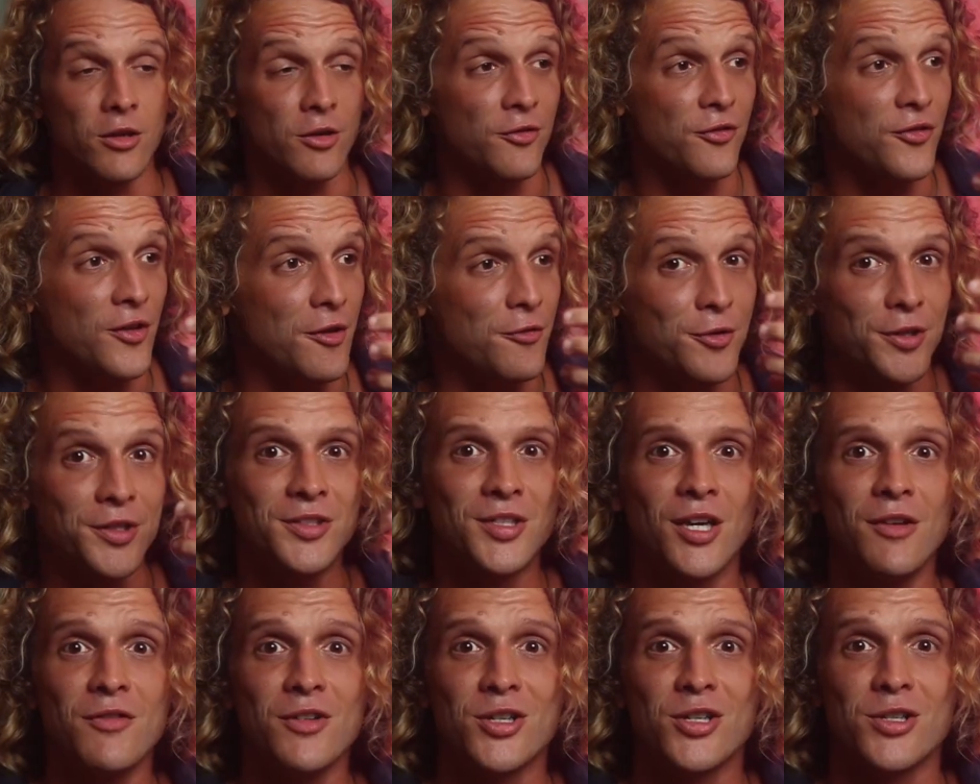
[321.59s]
Your favorite
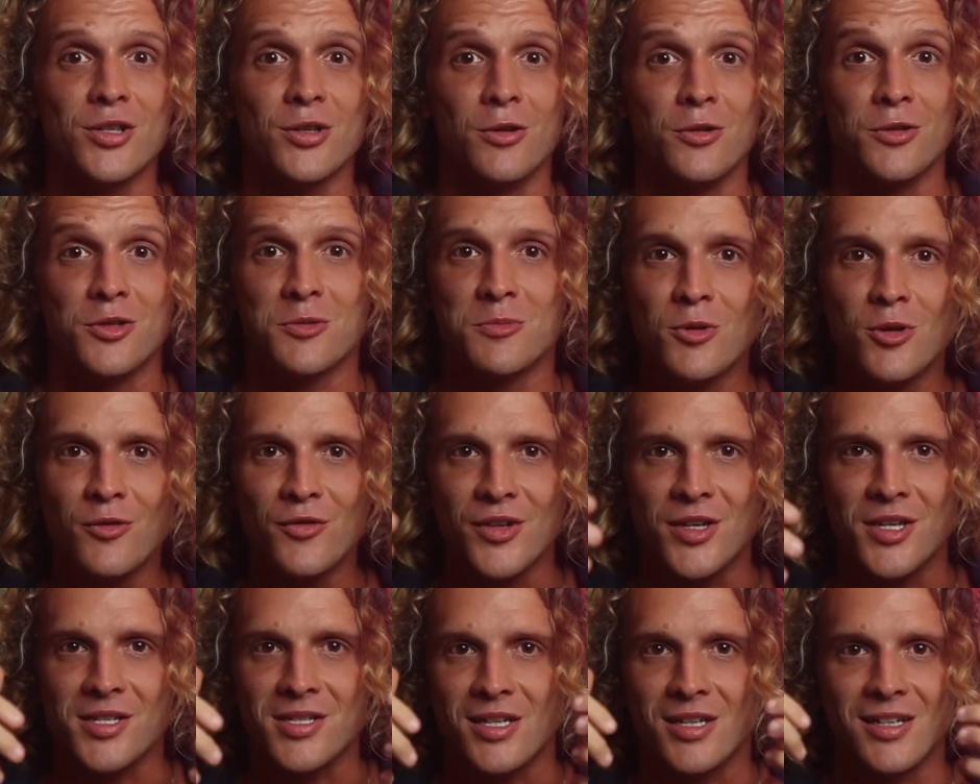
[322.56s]
TV shows,
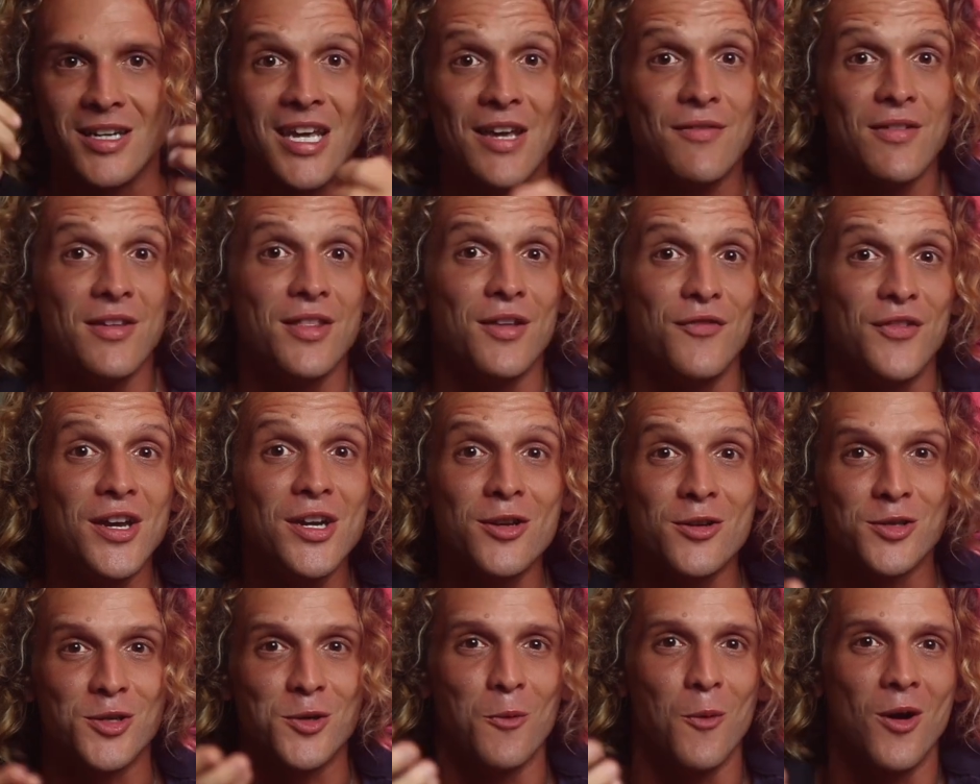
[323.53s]
movies, and even the
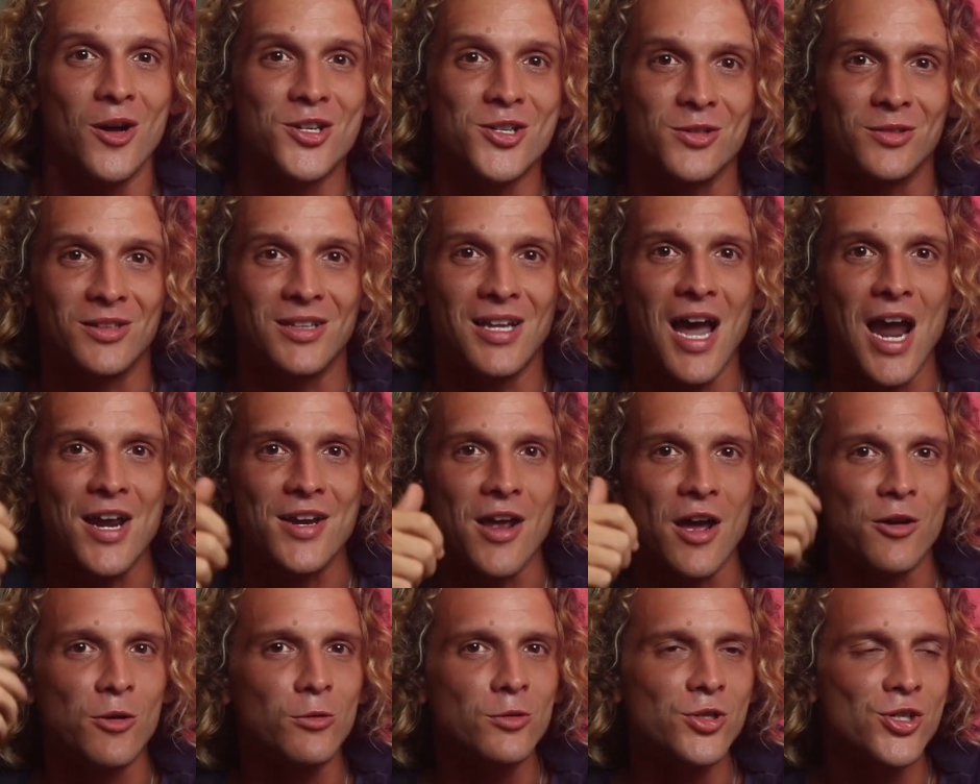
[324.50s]
videos you watch online
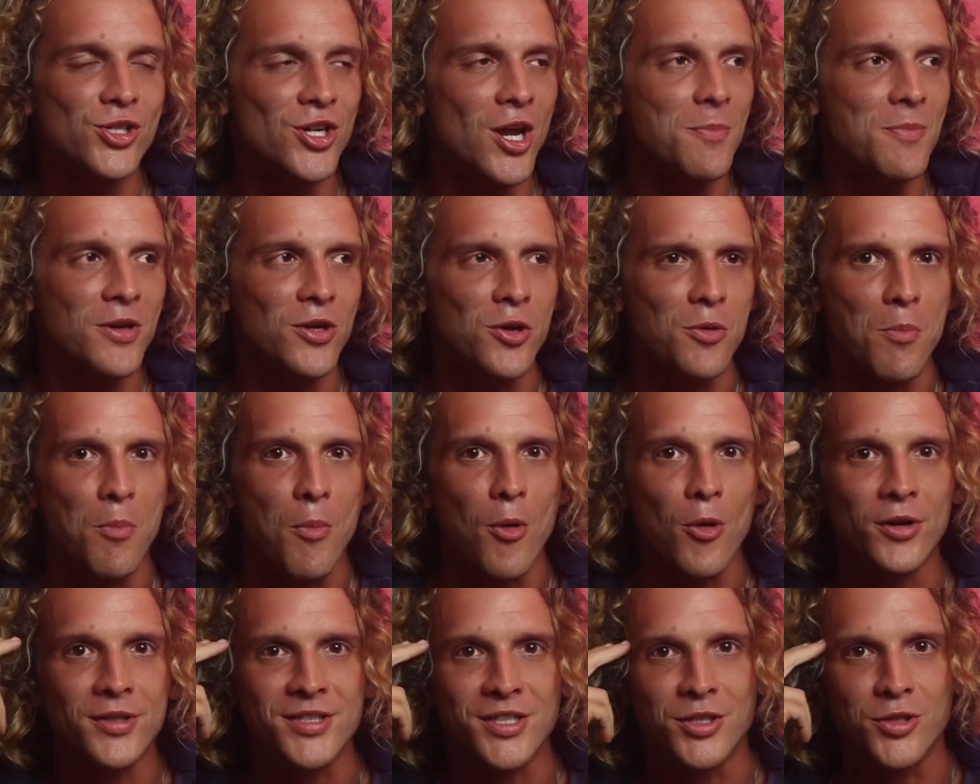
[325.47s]
are all shaping you
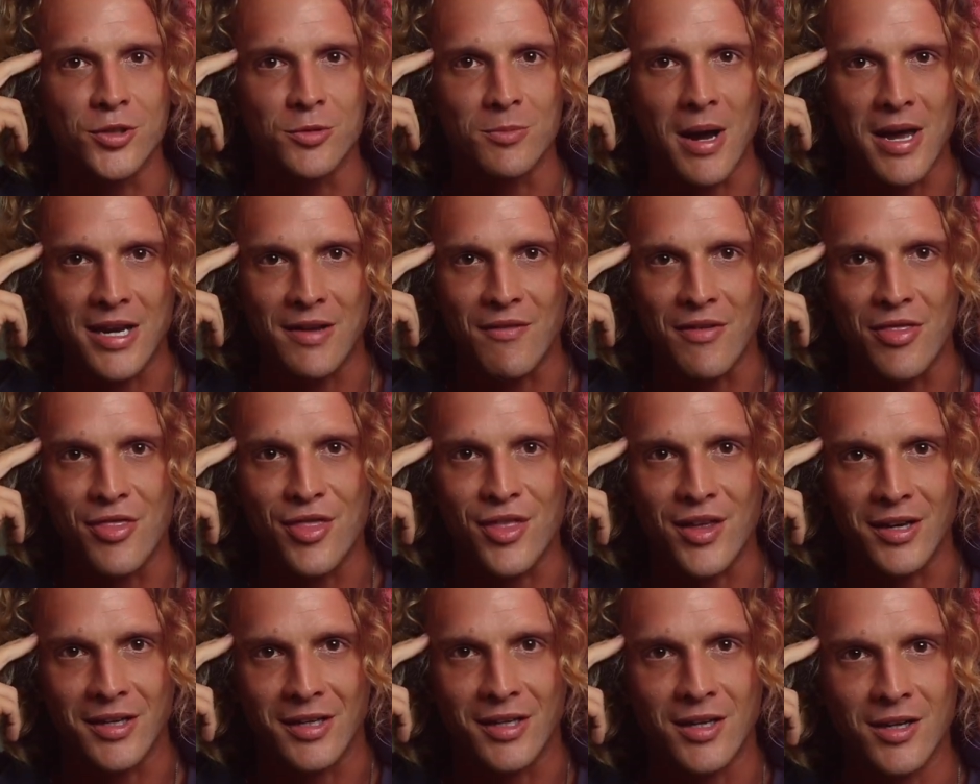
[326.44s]
more than you might even
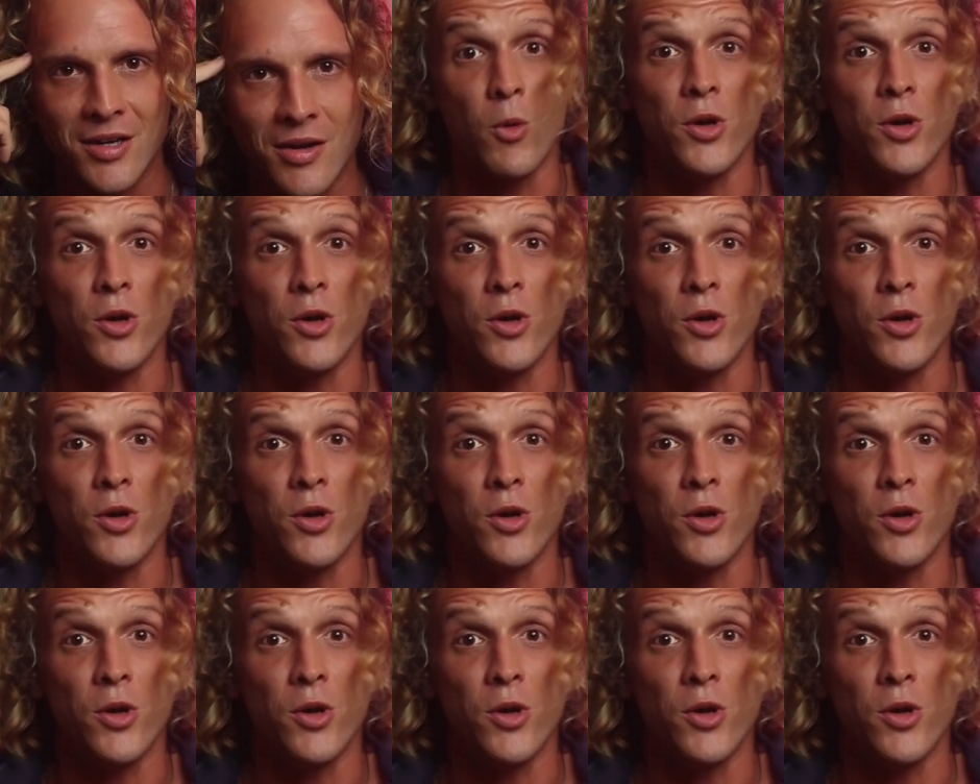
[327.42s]
think.